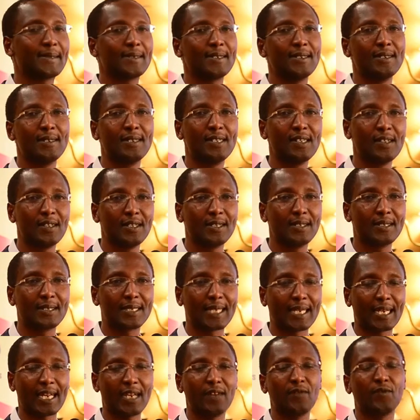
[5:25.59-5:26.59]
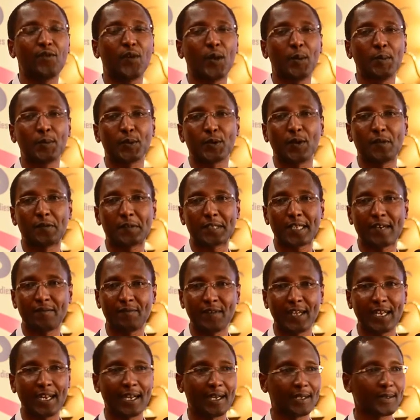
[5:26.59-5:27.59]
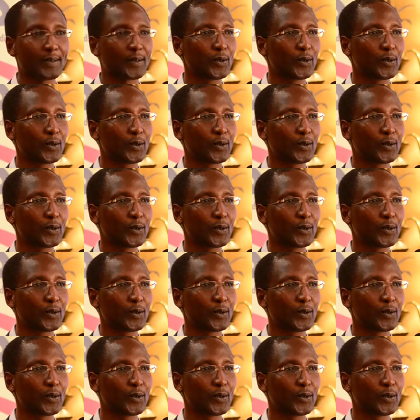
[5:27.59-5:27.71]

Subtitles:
in certain forms of surveillance.